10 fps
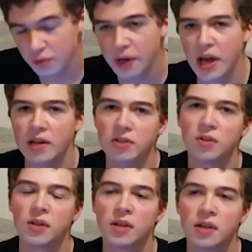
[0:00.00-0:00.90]
of
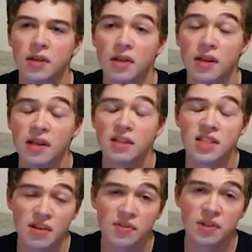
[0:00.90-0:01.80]
Bionicle?
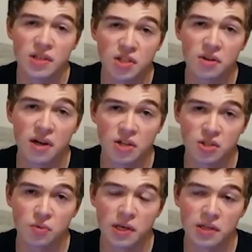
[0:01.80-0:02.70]
Definitely
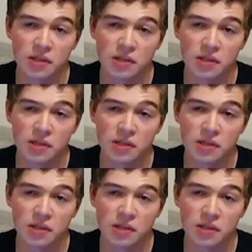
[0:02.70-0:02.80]
Generation 1.